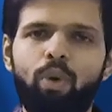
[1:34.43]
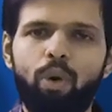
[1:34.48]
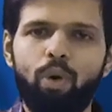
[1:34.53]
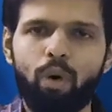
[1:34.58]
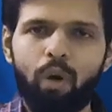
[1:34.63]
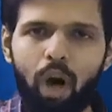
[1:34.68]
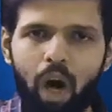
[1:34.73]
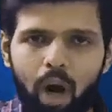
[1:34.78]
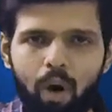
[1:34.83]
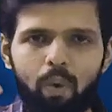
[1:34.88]

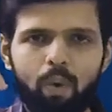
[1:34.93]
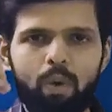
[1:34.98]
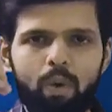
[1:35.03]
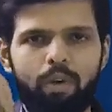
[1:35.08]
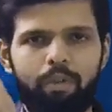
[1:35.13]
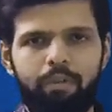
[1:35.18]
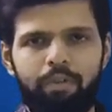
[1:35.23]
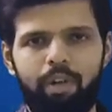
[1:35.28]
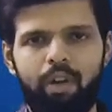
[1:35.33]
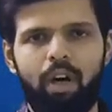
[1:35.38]
go out
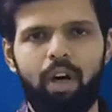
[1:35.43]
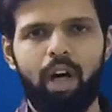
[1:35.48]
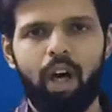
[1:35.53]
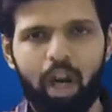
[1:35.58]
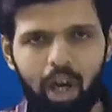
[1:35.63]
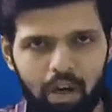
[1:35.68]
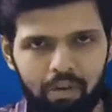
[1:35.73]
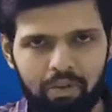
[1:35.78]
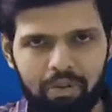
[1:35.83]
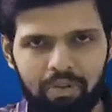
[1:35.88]
of your
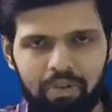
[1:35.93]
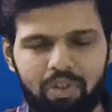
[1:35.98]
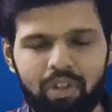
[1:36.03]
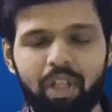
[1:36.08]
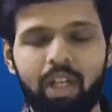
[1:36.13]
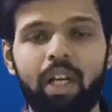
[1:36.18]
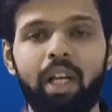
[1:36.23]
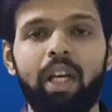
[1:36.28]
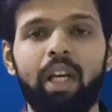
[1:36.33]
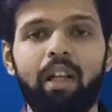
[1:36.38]
house.